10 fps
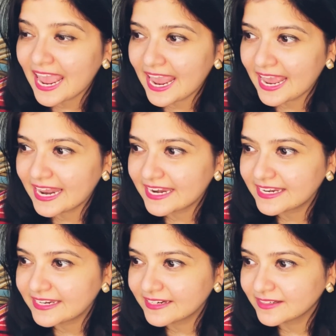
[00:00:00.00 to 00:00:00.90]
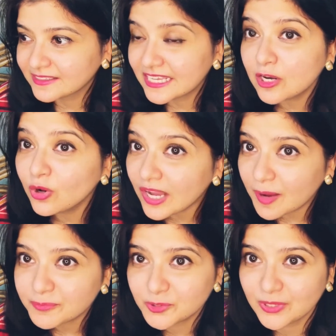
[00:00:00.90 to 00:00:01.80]
and they look
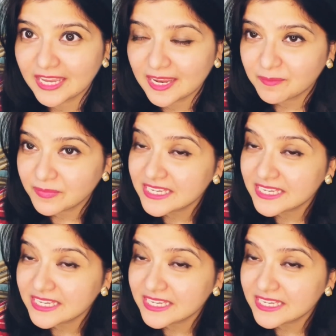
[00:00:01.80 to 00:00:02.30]
up to him.